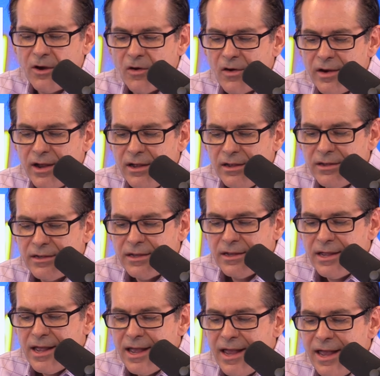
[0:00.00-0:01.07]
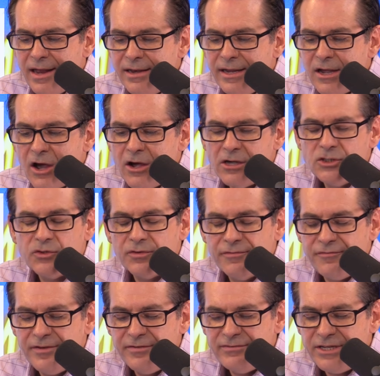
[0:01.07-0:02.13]
era ending
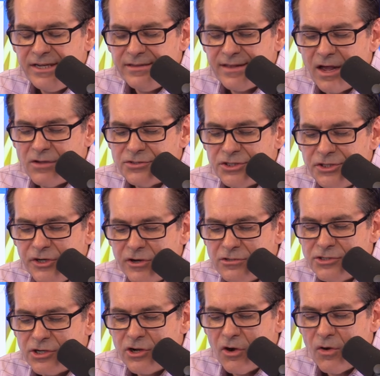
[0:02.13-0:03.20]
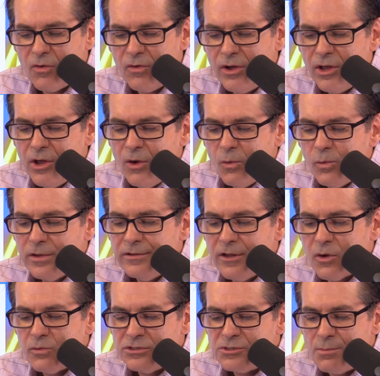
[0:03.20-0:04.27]
115,000 years ago, when
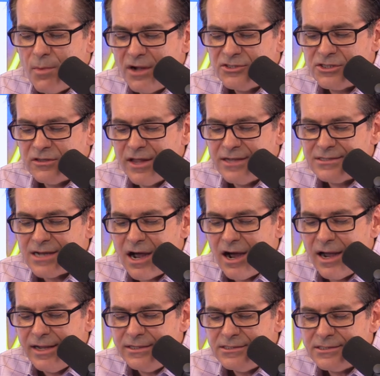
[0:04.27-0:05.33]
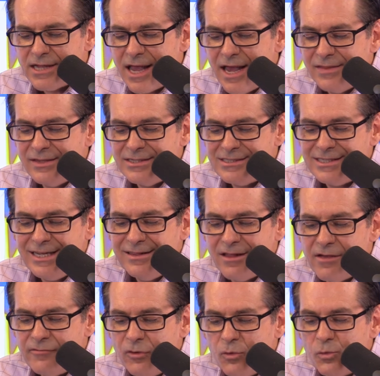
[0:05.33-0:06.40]
there was much less ice and the sea
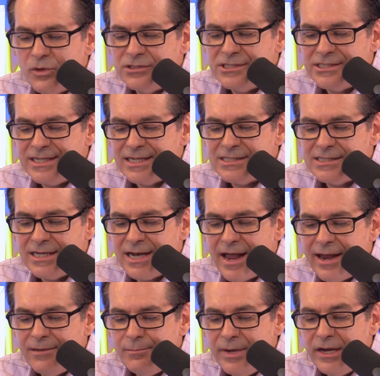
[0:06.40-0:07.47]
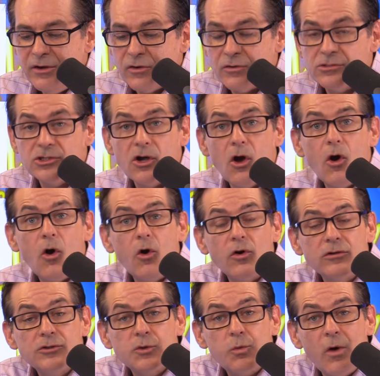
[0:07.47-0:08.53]
level was 6 to 9 meters
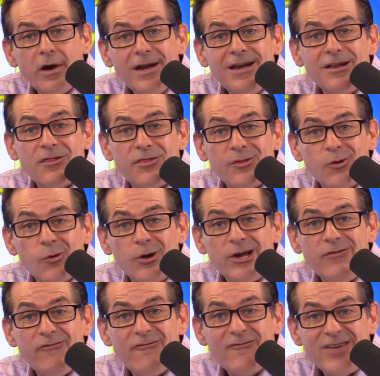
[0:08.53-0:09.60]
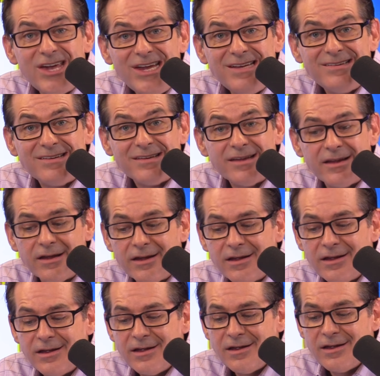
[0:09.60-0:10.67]
or 20 to 30 feet
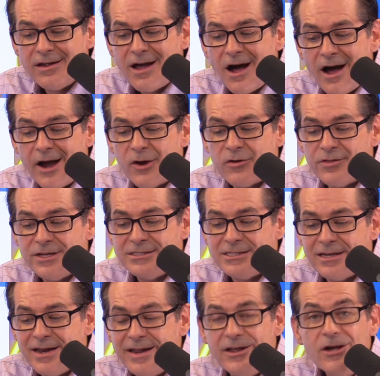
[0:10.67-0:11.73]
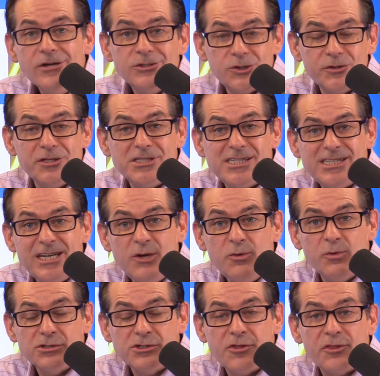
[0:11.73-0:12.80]
higher than today. So the sea
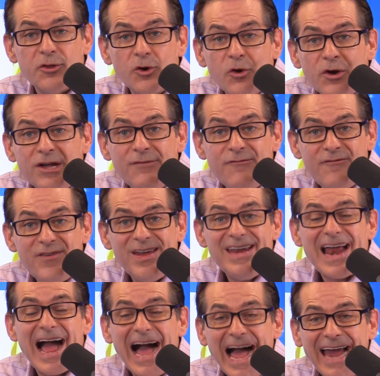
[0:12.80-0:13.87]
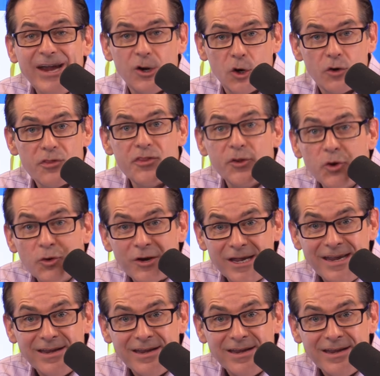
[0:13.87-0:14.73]
was 30 feet higher. So